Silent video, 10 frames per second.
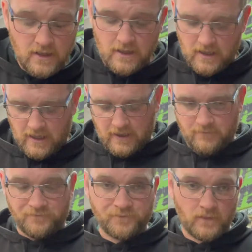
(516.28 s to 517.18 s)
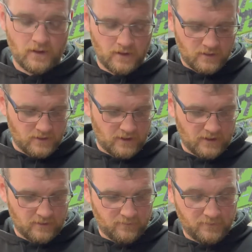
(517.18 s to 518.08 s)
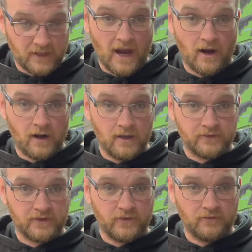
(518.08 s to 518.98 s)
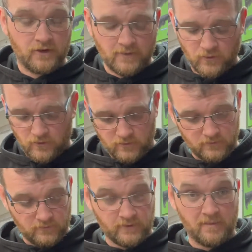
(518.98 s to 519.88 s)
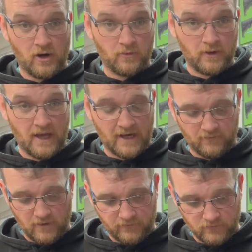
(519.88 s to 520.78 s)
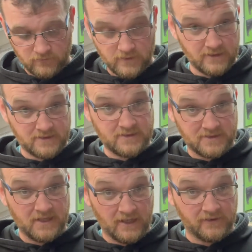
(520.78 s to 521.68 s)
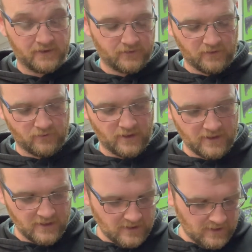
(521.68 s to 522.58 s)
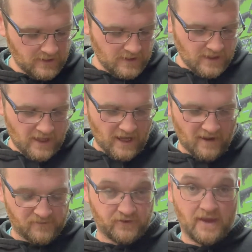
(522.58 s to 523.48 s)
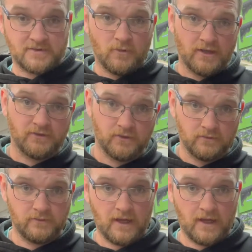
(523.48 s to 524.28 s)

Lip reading: Bergara 6.5 Creedmoor rebarreled by Hardy rifle, still in 6.5 Creed. So that's my sort of